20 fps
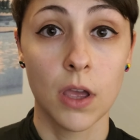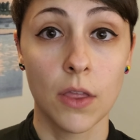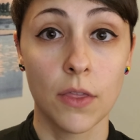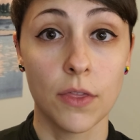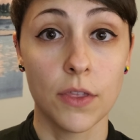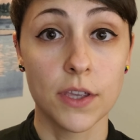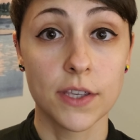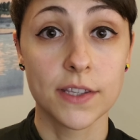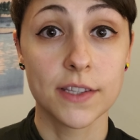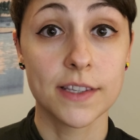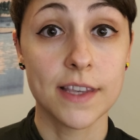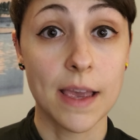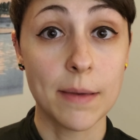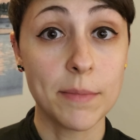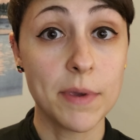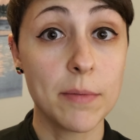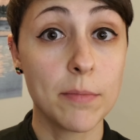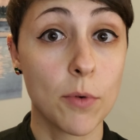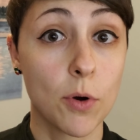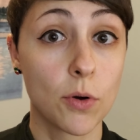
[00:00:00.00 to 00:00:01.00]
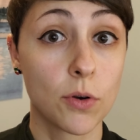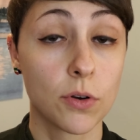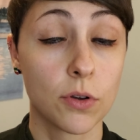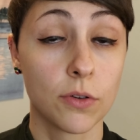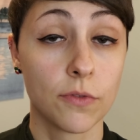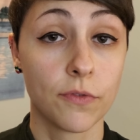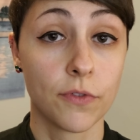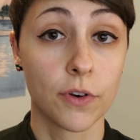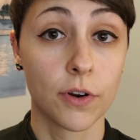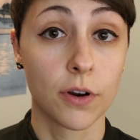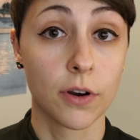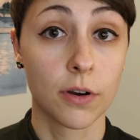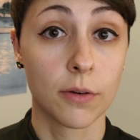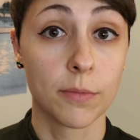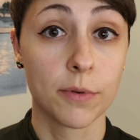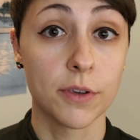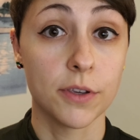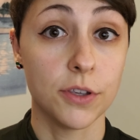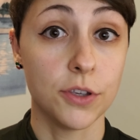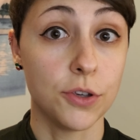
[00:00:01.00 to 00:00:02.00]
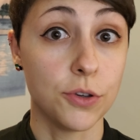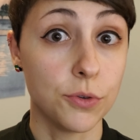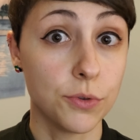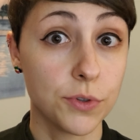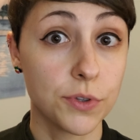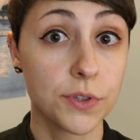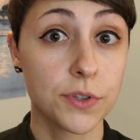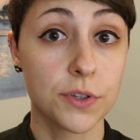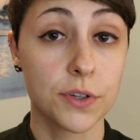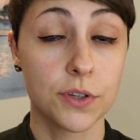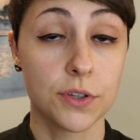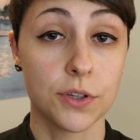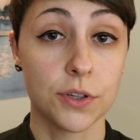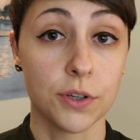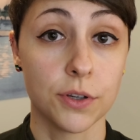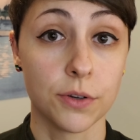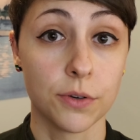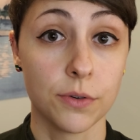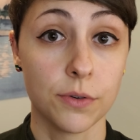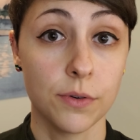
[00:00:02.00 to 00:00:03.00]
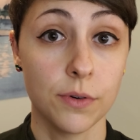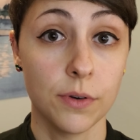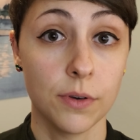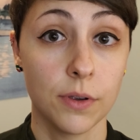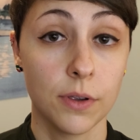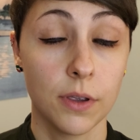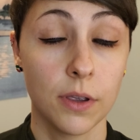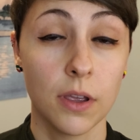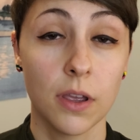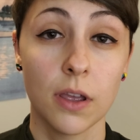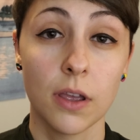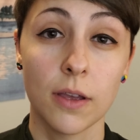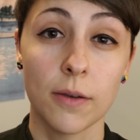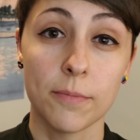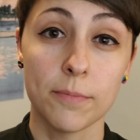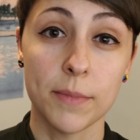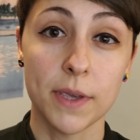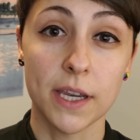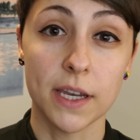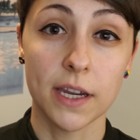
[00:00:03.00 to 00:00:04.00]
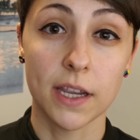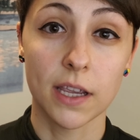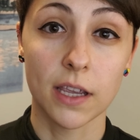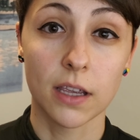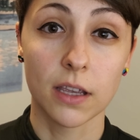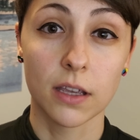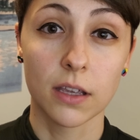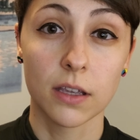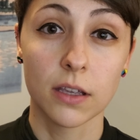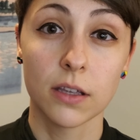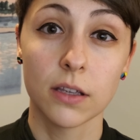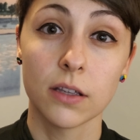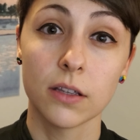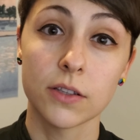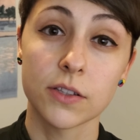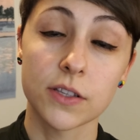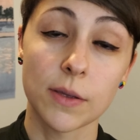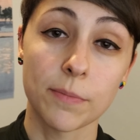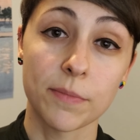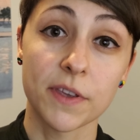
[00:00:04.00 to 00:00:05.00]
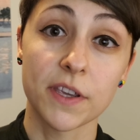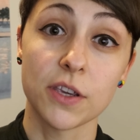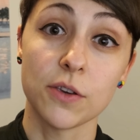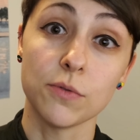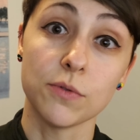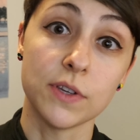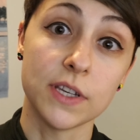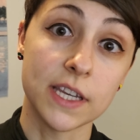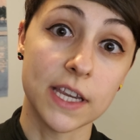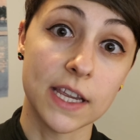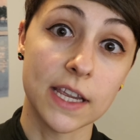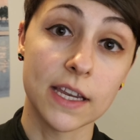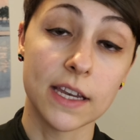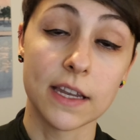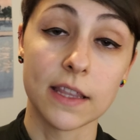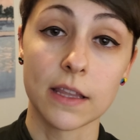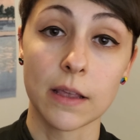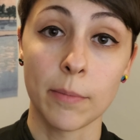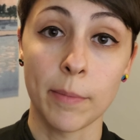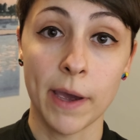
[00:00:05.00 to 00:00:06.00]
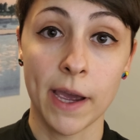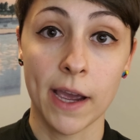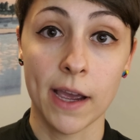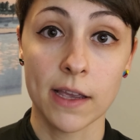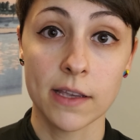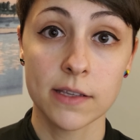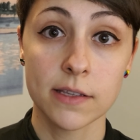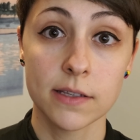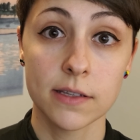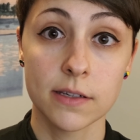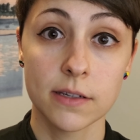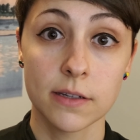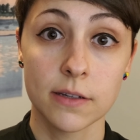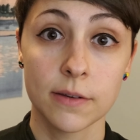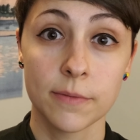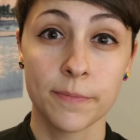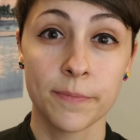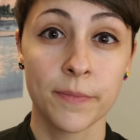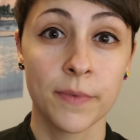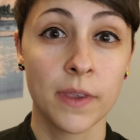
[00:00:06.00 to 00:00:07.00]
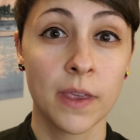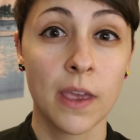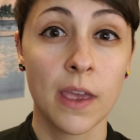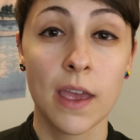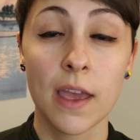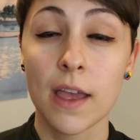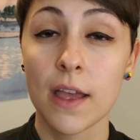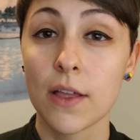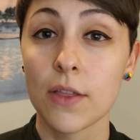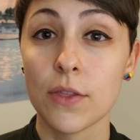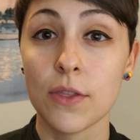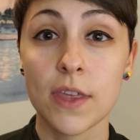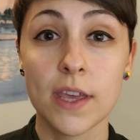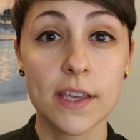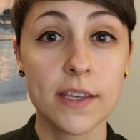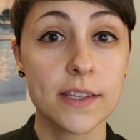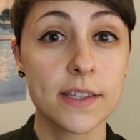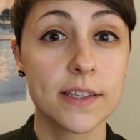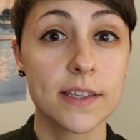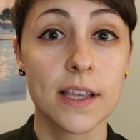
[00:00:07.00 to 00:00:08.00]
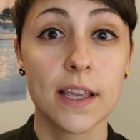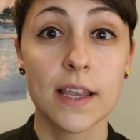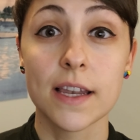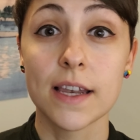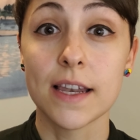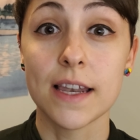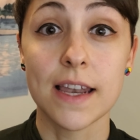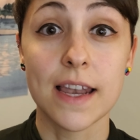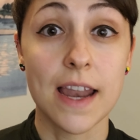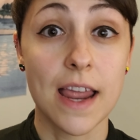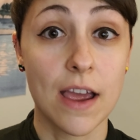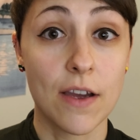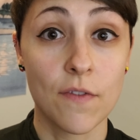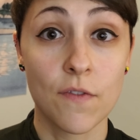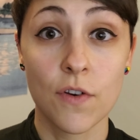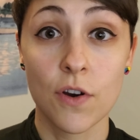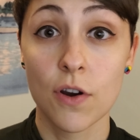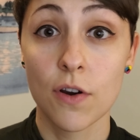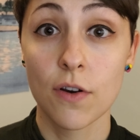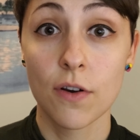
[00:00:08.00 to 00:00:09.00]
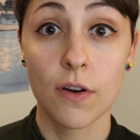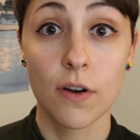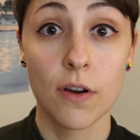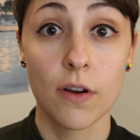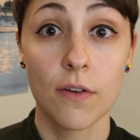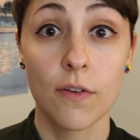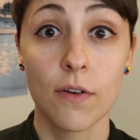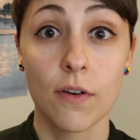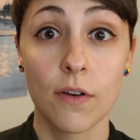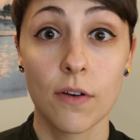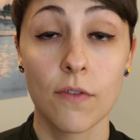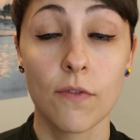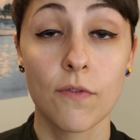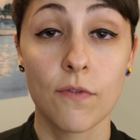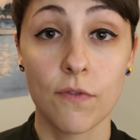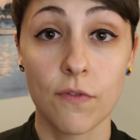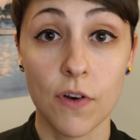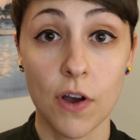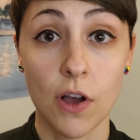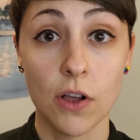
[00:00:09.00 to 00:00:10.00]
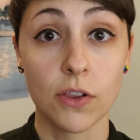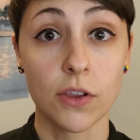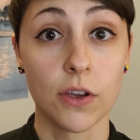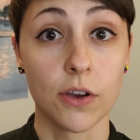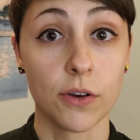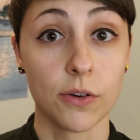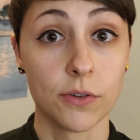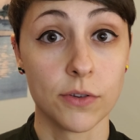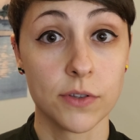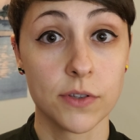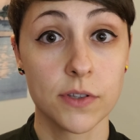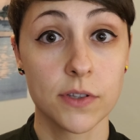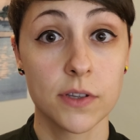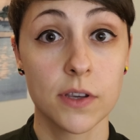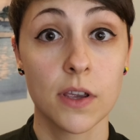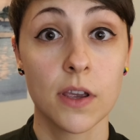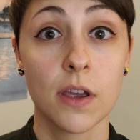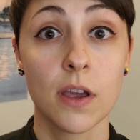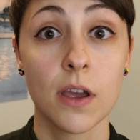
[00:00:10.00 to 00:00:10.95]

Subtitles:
The semi-modal verb used to, meaning something you did in the past, this never follows